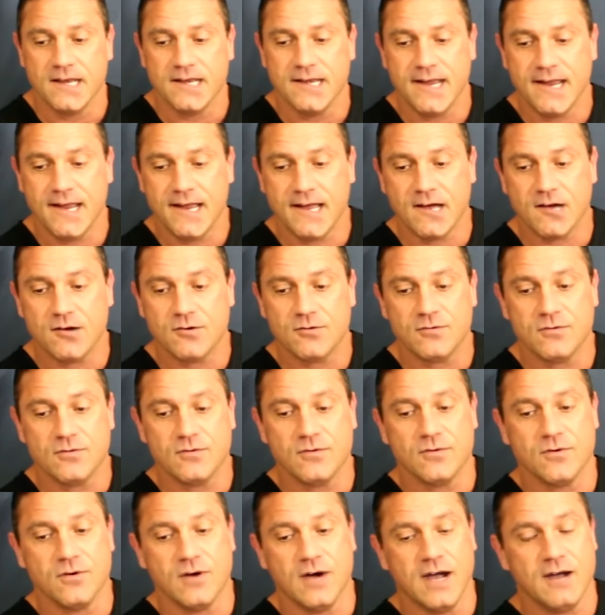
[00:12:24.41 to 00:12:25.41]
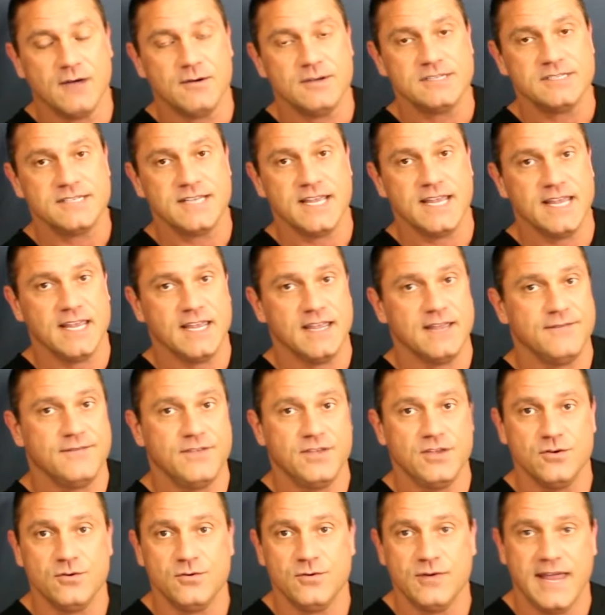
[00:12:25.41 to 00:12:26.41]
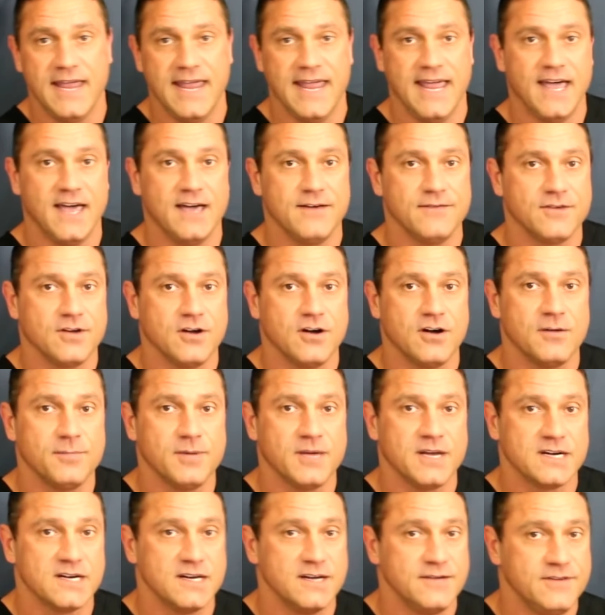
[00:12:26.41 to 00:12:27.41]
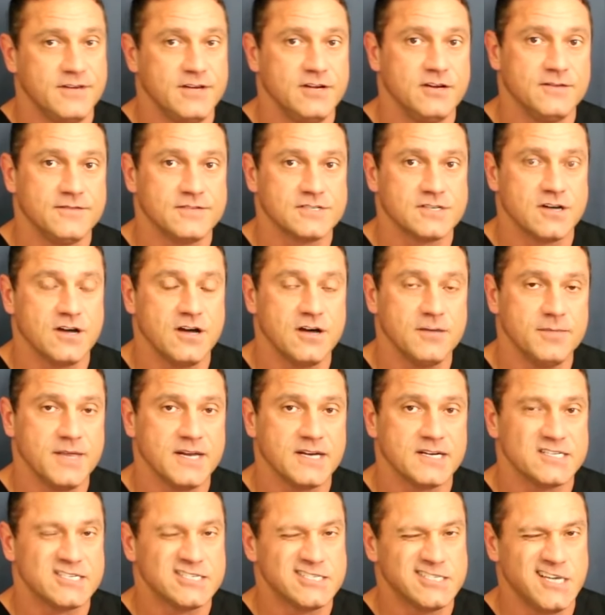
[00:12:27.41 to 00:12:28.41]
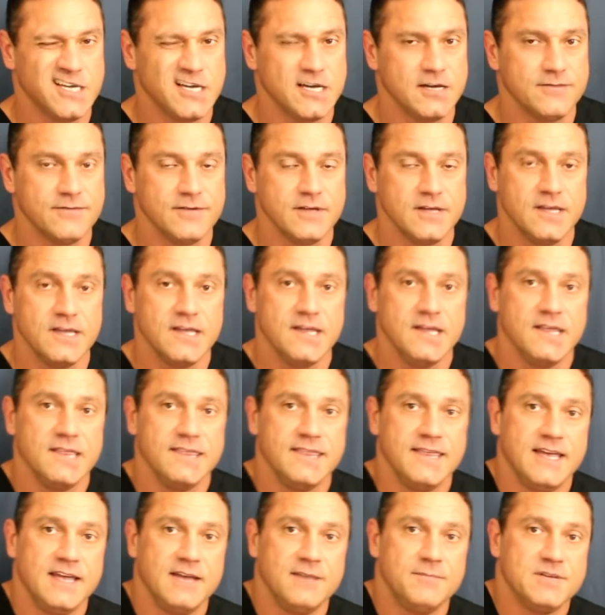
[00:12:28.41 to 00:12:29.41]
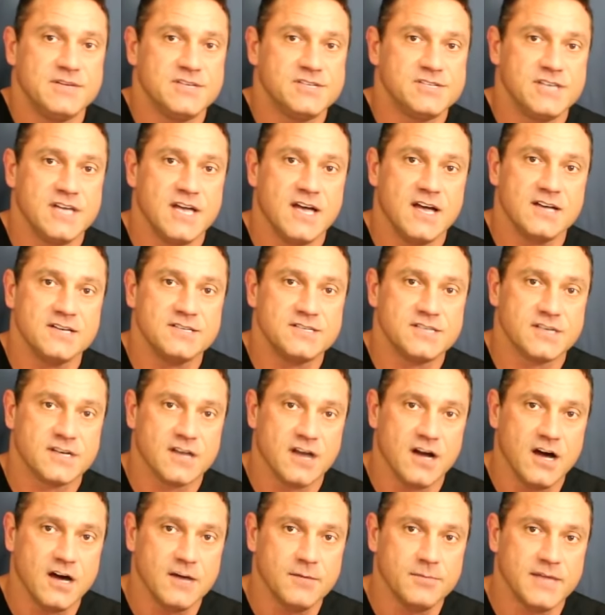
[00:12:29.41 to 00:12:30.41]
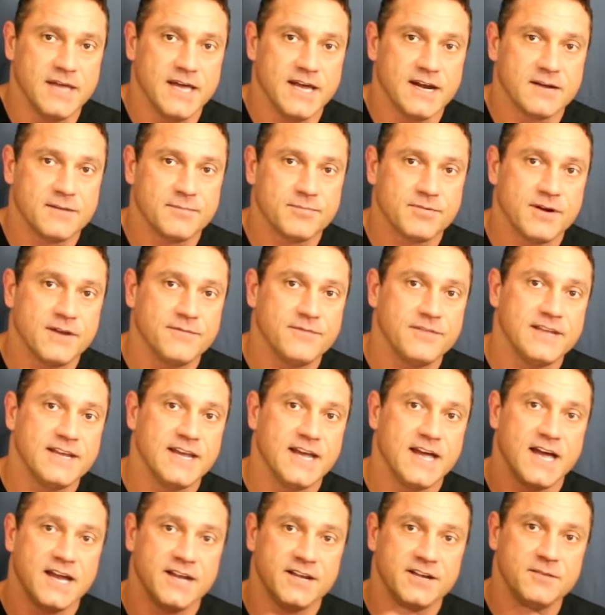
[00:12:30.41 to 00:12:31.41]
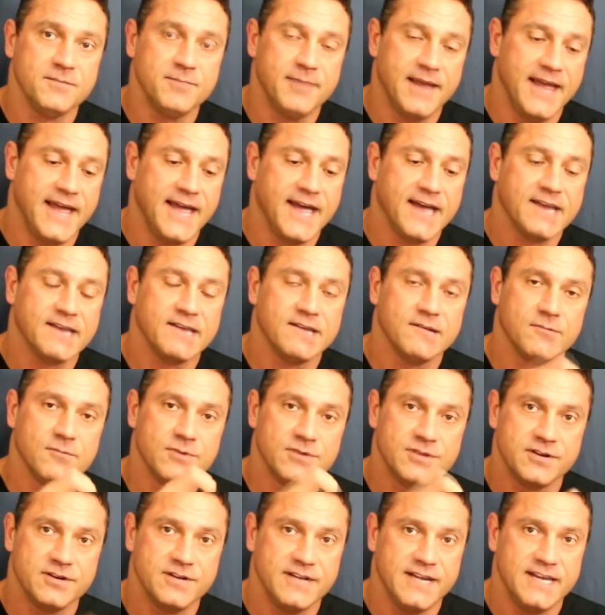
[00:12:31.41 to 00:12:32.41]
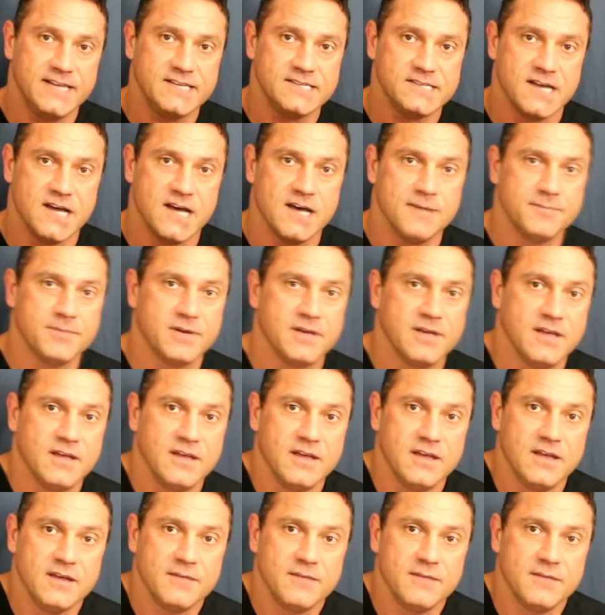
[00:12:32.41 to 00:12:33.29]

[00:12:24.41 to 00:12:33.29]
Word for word: Now, I always say if you have gallbladder, if you know if it's gallbladder stuff, then massage the gallbladder, preferably on your back with your knees up,